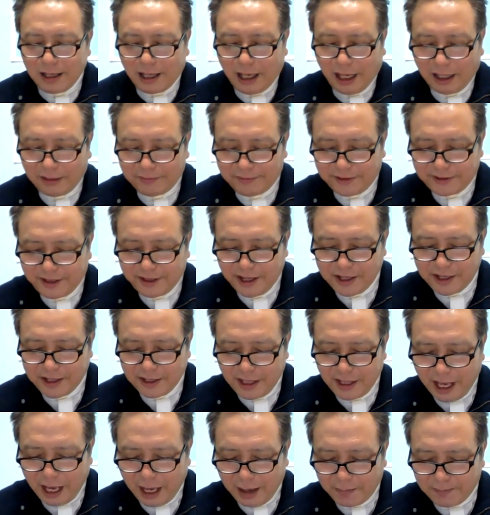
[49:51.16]

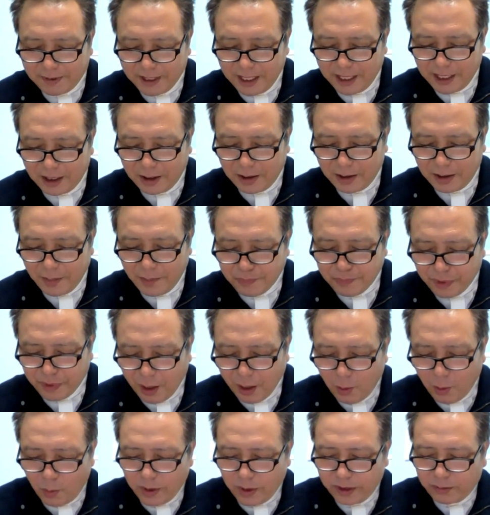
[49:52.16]
conversation happening
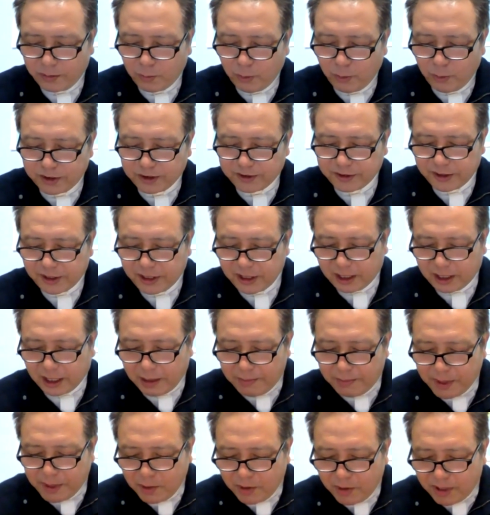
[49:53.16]
with Worcester
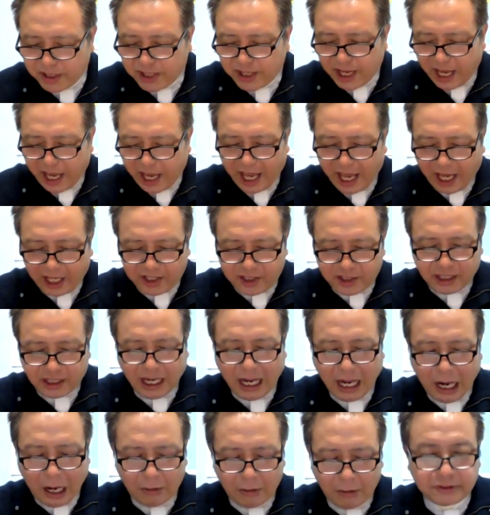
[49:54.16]
Community Action
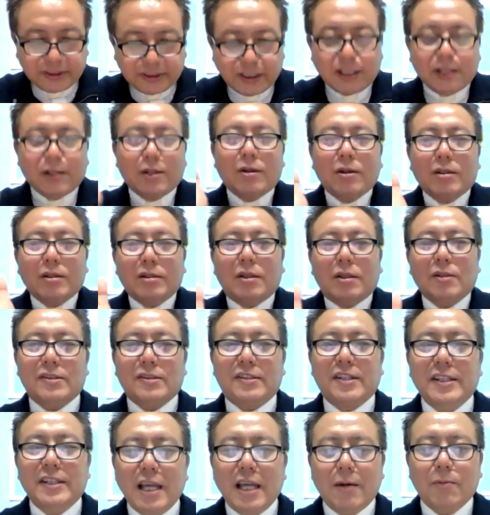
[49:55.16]
Council, the
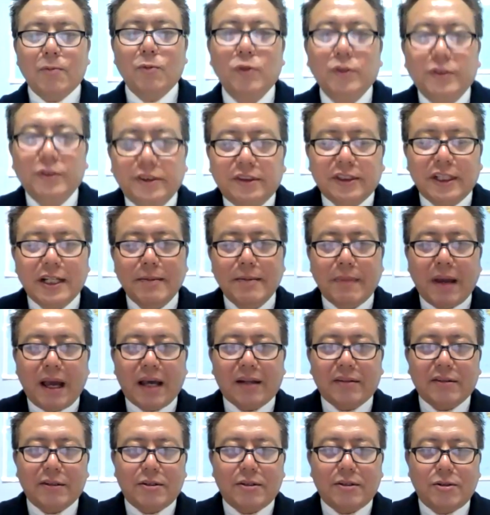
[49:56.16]
city of Worcester in
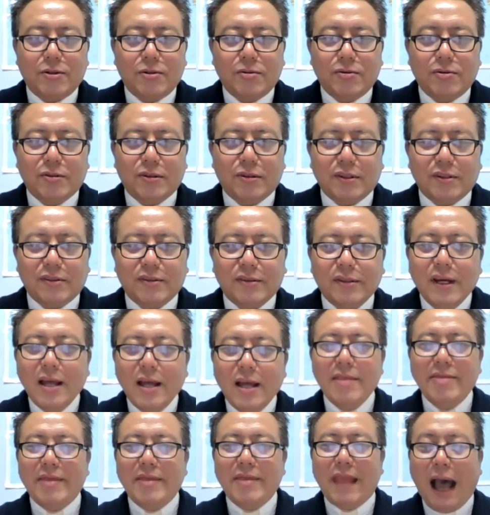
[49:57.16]
Massachusetts
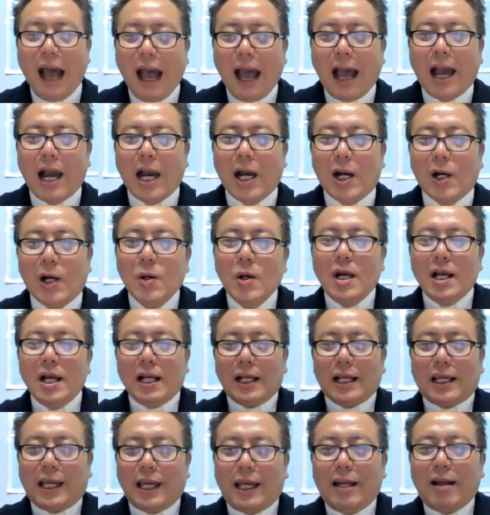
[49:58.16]
now
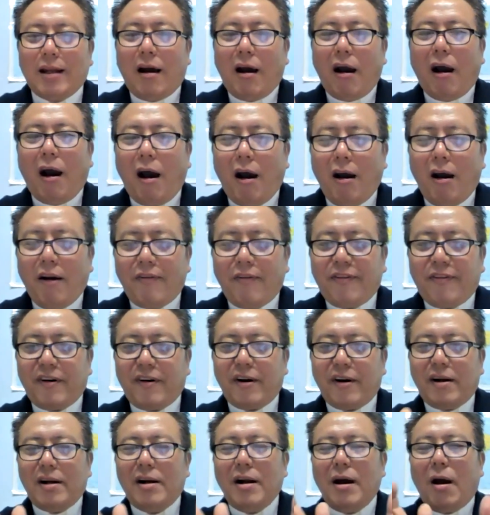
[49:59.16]
can
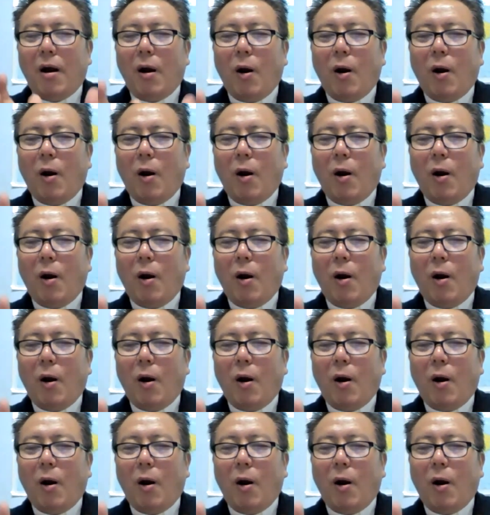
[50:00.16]
offer